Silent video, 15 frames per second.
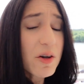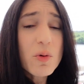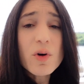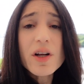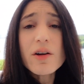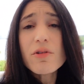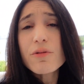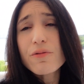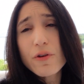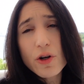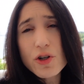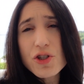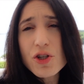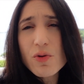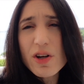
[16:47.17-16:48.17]
of what I
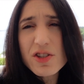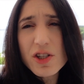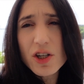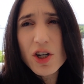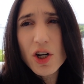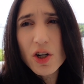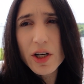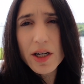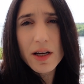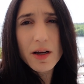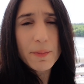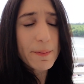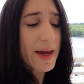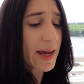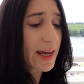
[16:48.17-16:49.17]
refer to as the current
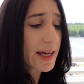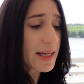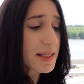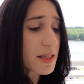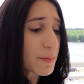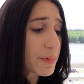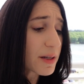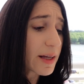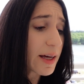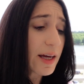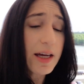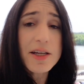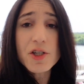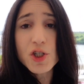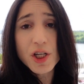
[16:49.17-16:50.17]

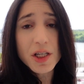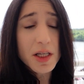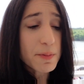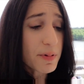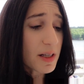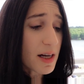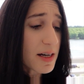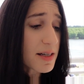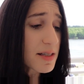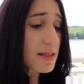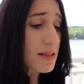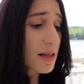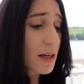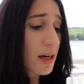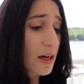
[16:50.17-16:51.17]
pay-to-play Genie
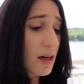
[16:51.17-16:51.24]
Plus.